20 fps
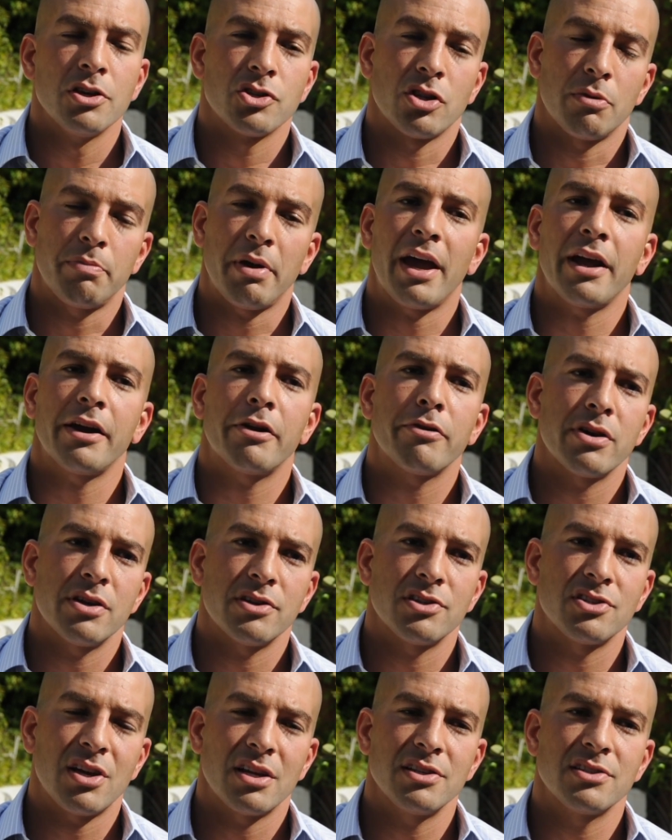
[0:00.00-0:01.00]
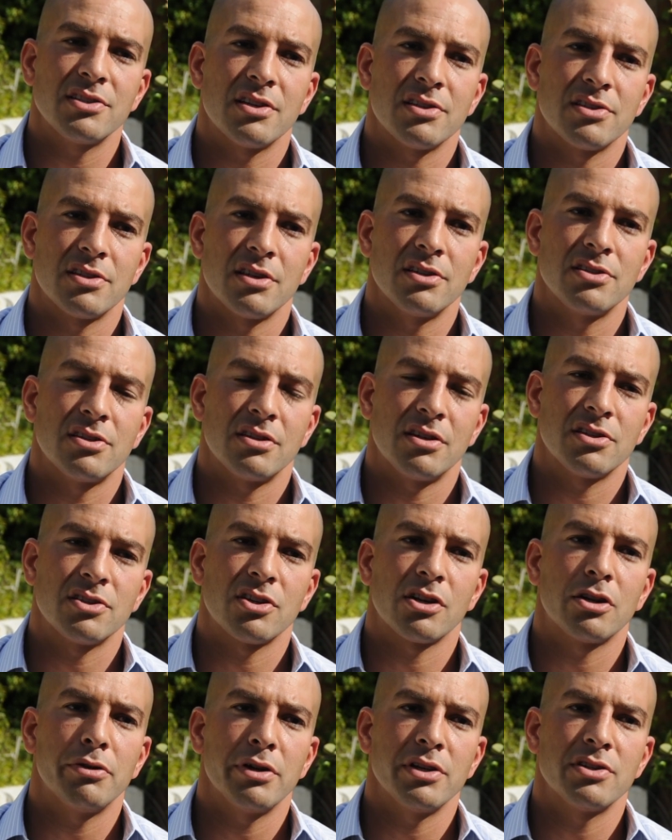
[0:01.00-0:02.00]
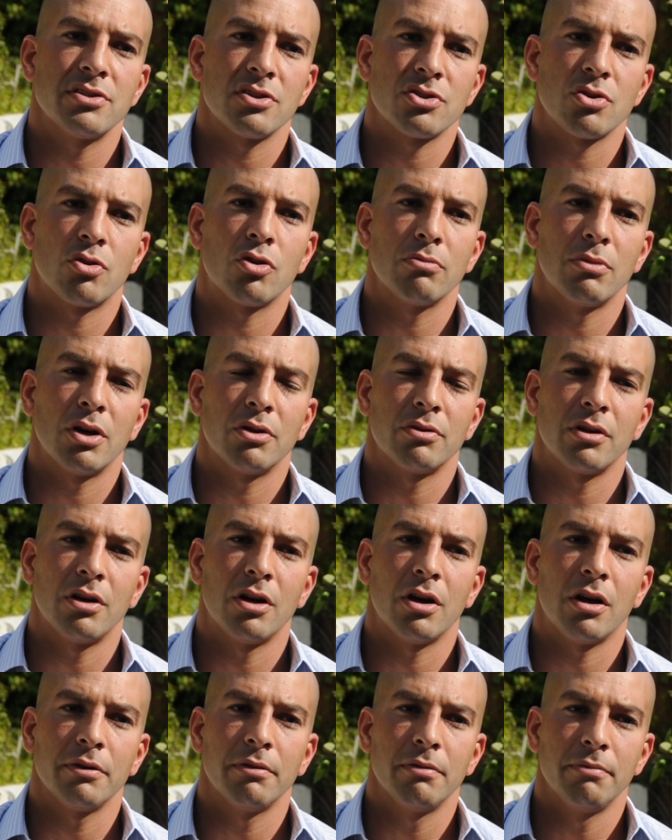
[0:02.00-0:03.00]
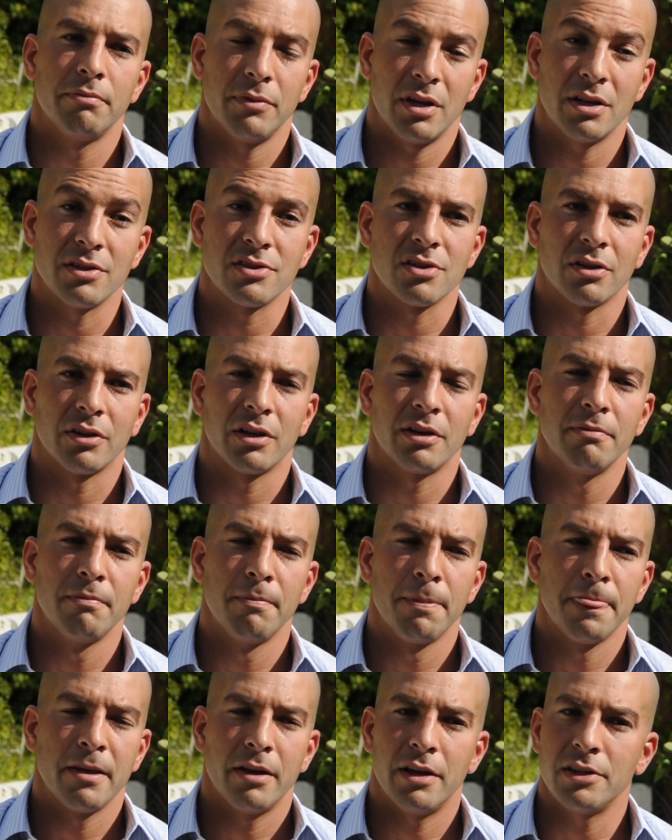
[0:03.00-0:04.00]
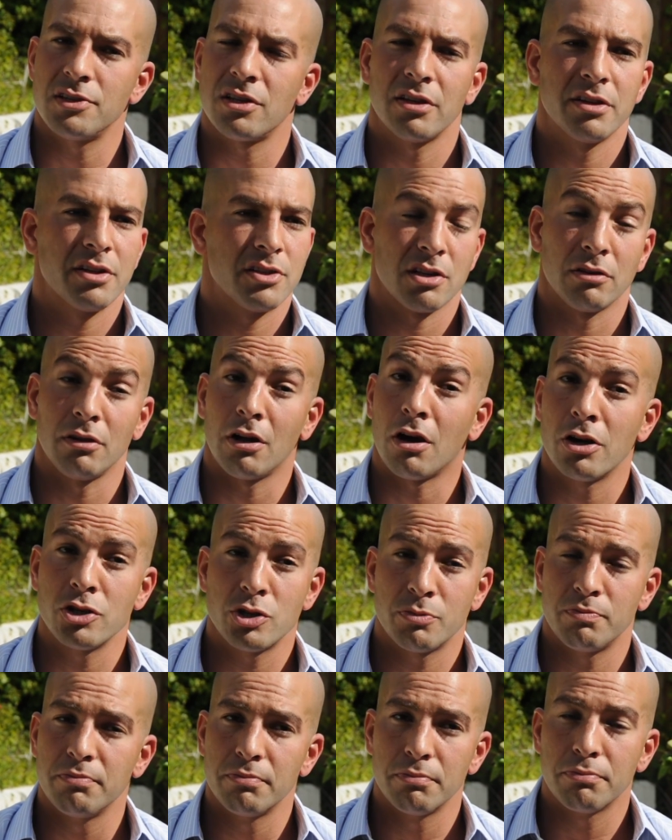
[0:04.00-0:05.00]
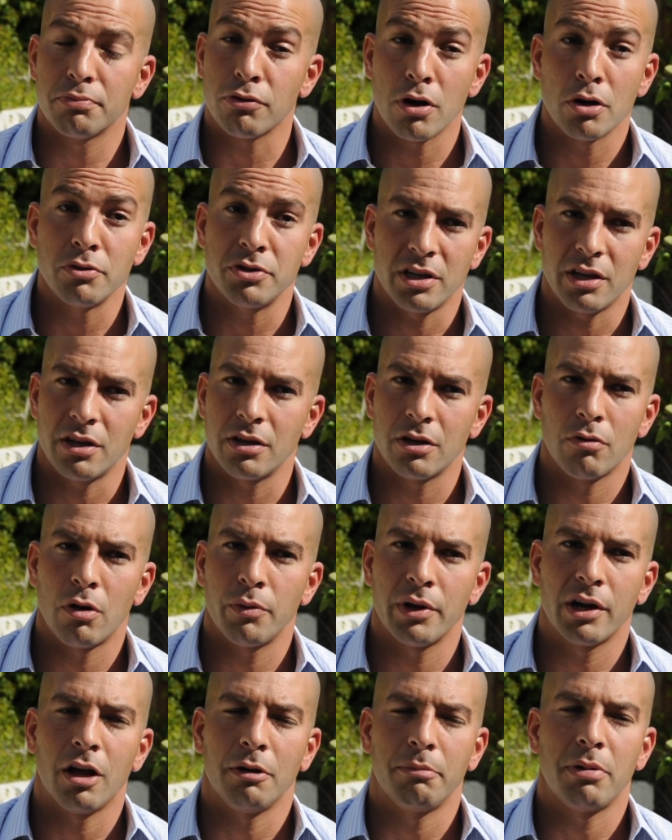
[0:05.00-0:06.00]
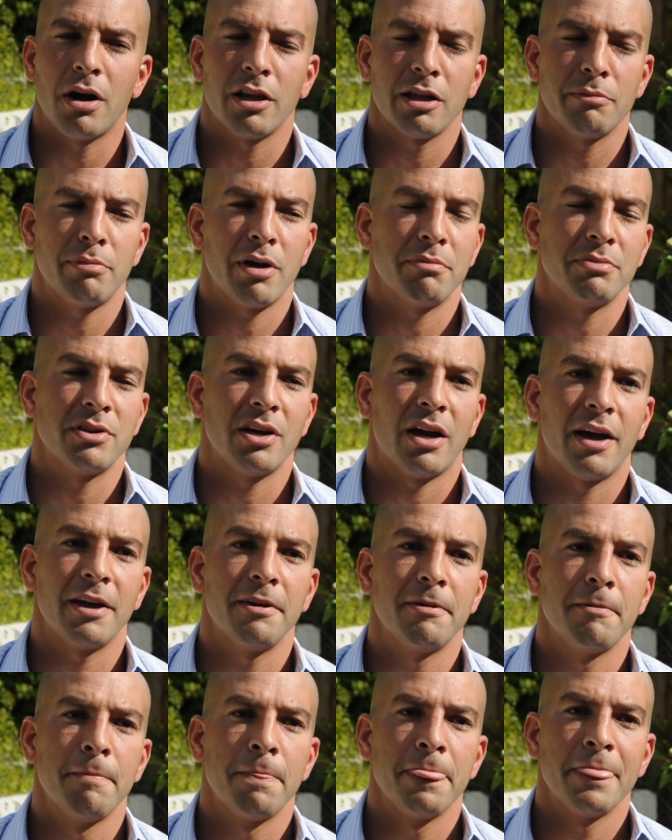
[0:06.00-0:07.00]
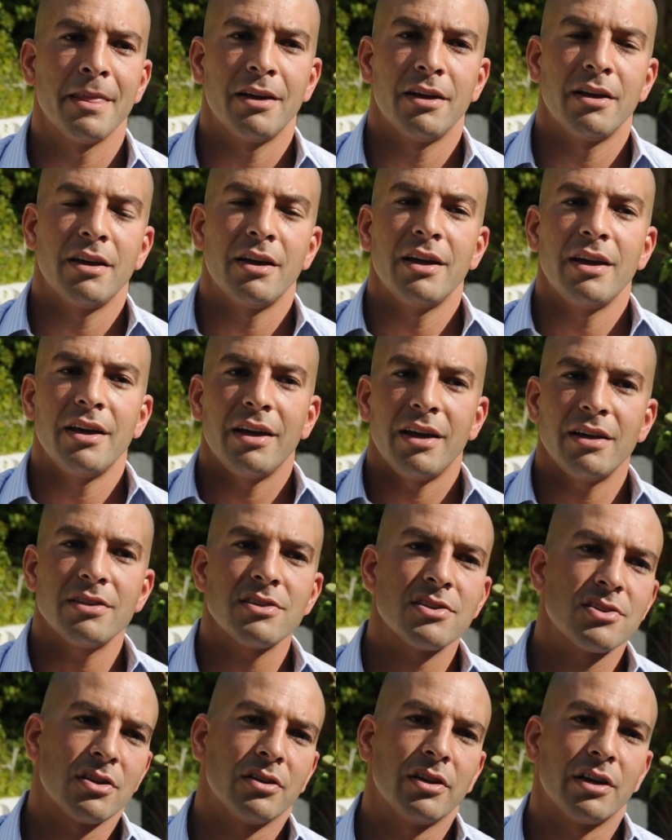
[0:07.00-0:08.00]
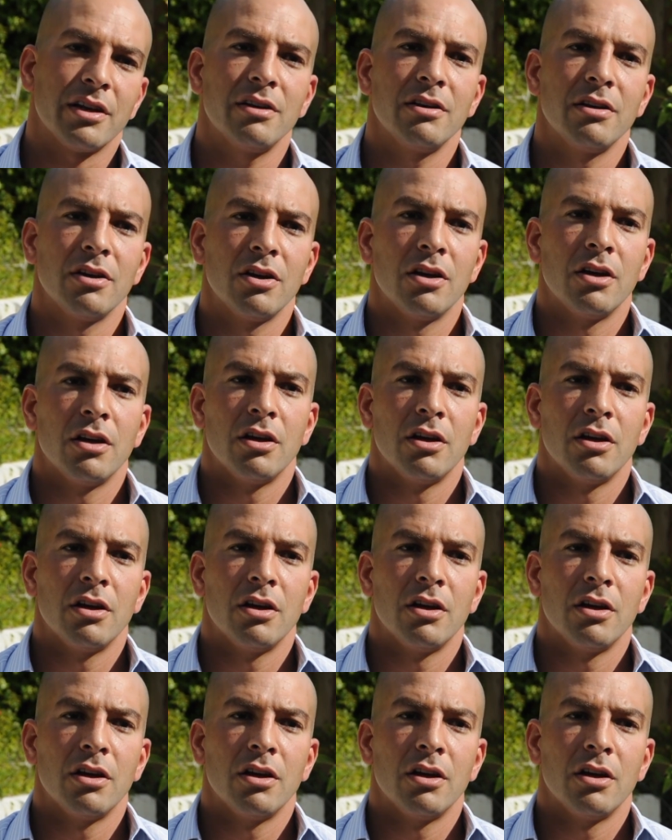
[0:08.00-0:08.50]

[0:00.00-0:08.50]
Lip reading: So the pancreas senses this, and it secretes this hormone called insulin. Insulin is a large protein, or what we call polypeptide. Insulin